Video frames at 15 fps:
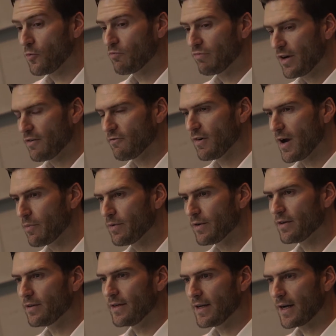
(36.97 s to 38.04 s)
pretty
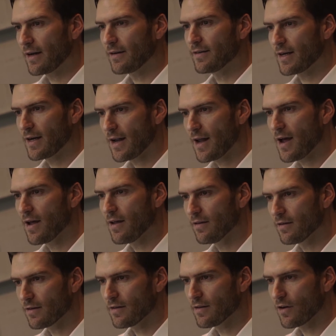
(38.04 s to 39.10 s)
rapid
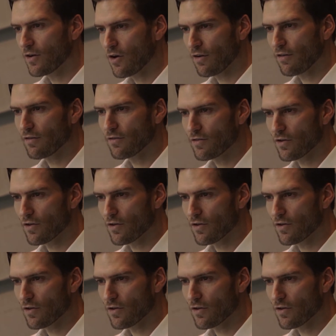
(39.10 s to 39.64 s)
declines in the costs